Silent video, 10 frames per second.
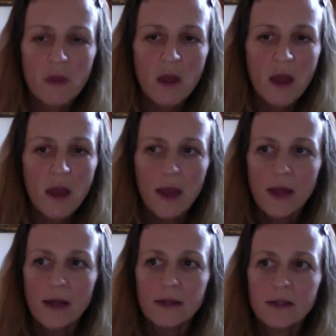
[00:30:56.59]

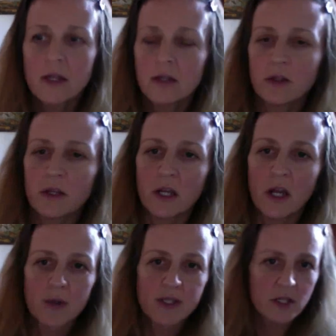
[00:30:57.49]
and you
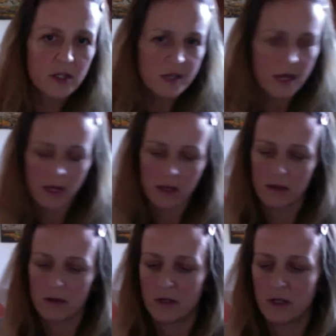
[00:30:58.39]
know, it looks like
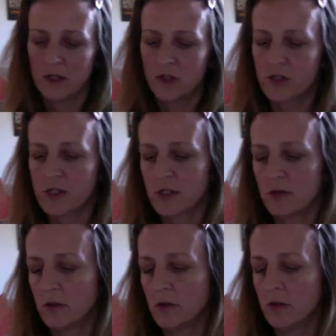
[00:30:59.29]
just
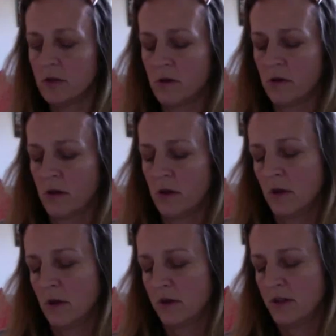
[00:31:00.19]
little,
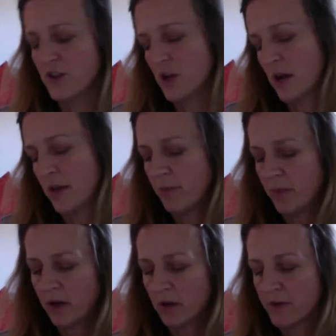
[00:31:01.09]
these are kind of the
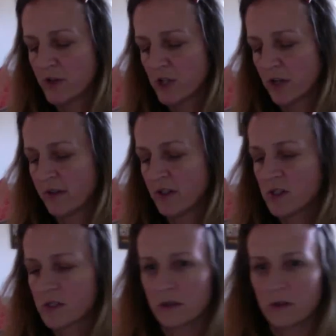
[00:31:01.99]
bigger version of it,
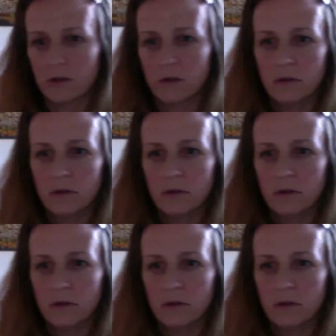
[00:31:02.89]
just little